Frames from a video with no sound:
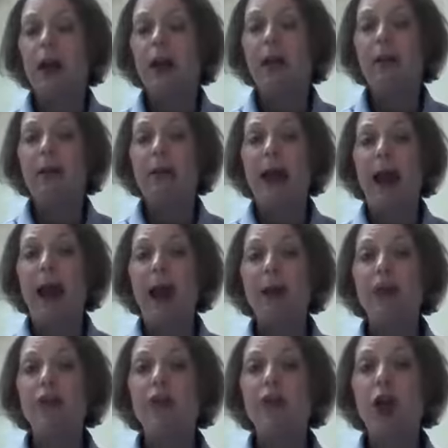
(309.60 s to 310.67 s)
If the
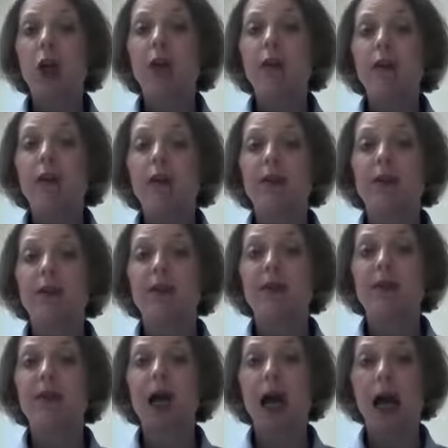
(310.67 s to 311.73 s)
pain is starting to
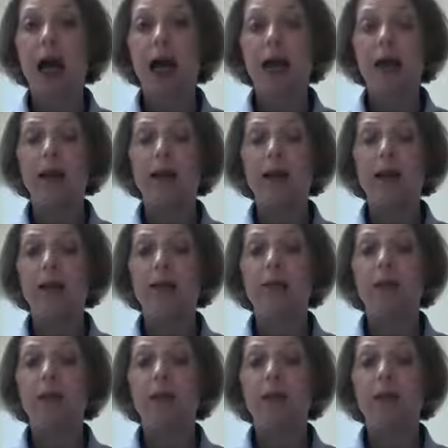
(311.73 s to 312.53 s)
subside